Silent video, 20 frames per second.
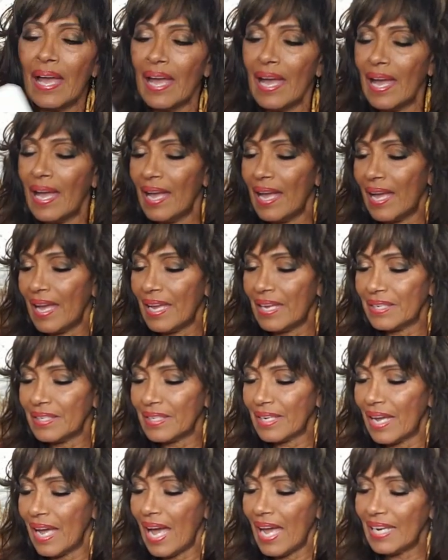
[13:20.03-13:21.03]
And
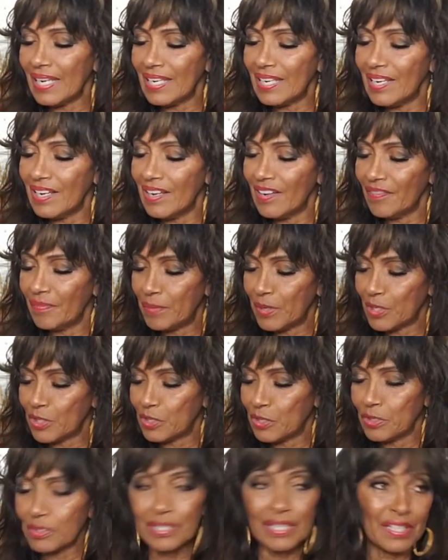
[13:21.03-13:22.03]
I love
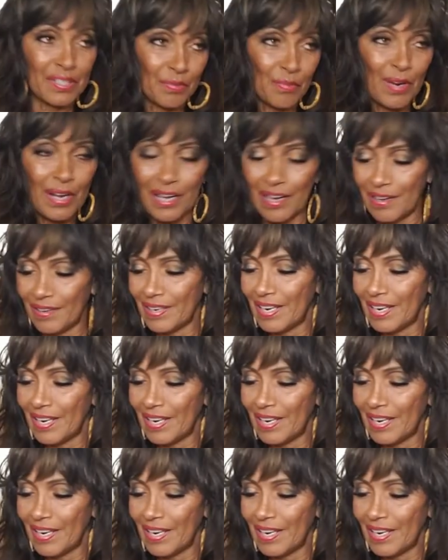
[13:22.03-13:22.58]
pictures as well,